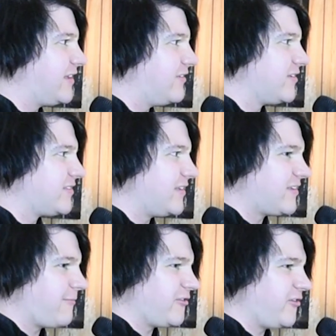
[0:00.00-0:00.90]
to give us
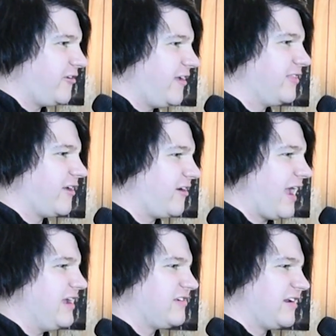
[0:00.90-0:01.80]
this opportunity, and their
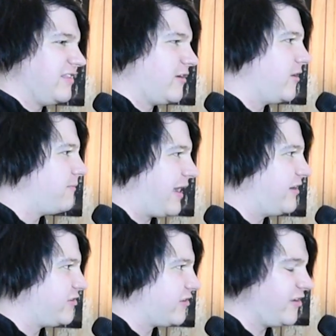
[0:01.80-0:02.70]
agent and their
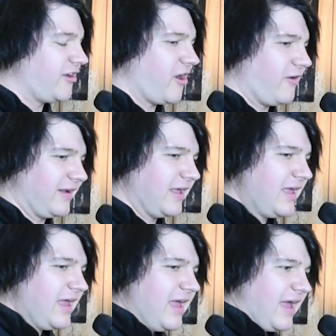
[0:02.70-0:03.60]
manager, and
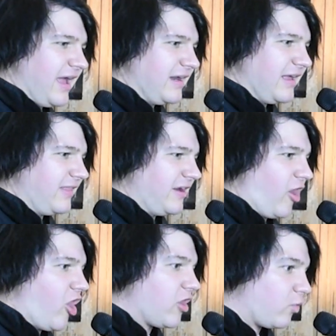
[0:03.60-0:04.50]
then
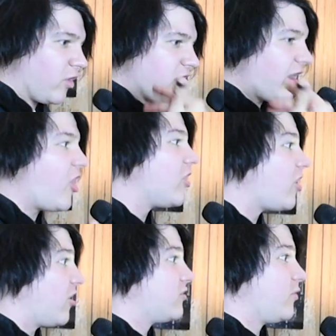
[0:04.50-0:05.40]
our
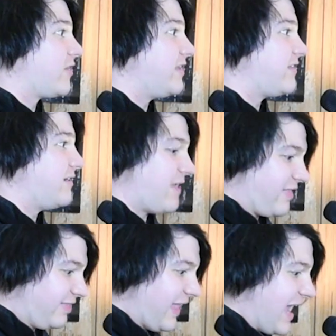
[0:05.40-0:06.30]
hardworking team
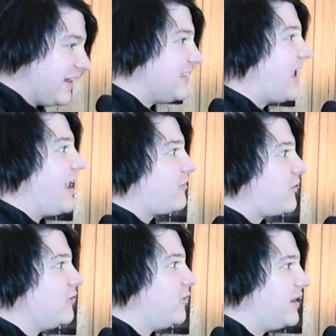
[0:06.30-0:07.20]
that landed that
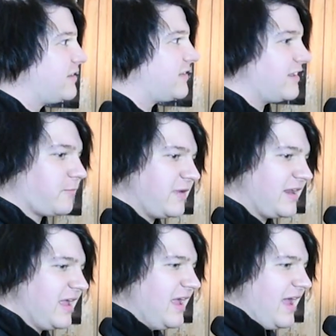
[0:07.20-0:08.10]
too. And it's
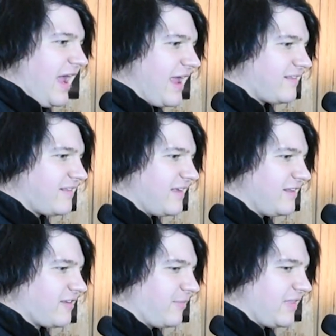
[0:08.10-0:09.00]

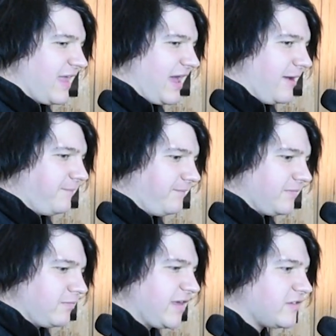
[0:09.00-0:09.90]
something that,
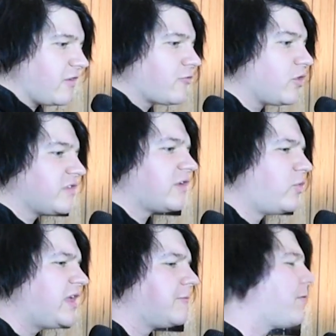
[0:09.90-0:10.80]
because of course,
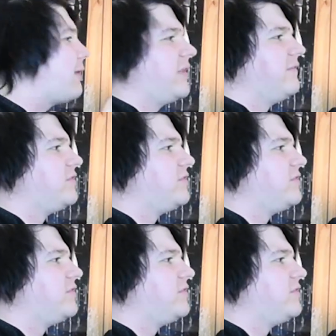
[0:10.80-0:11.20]
like, we could probably